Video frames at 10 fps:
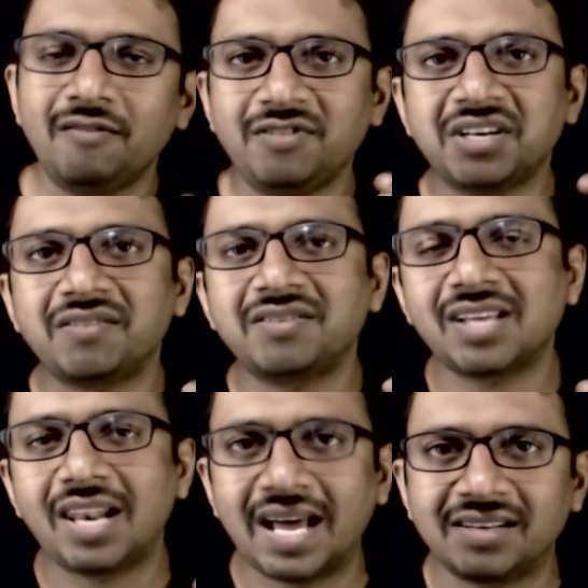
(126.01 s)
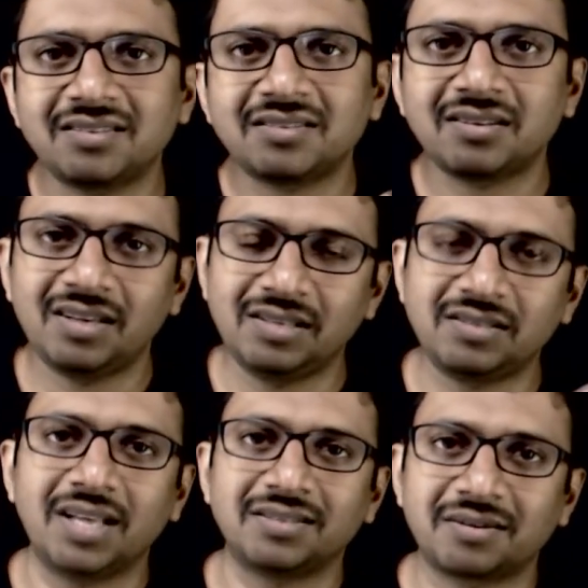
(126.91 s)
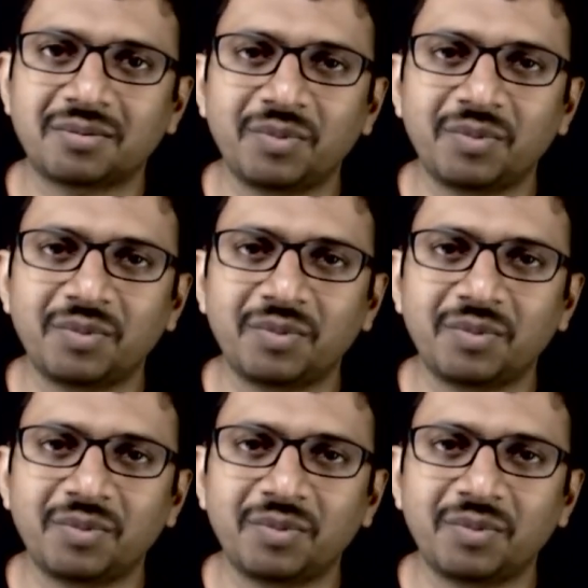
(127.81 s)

Whichever is the largest is the answer,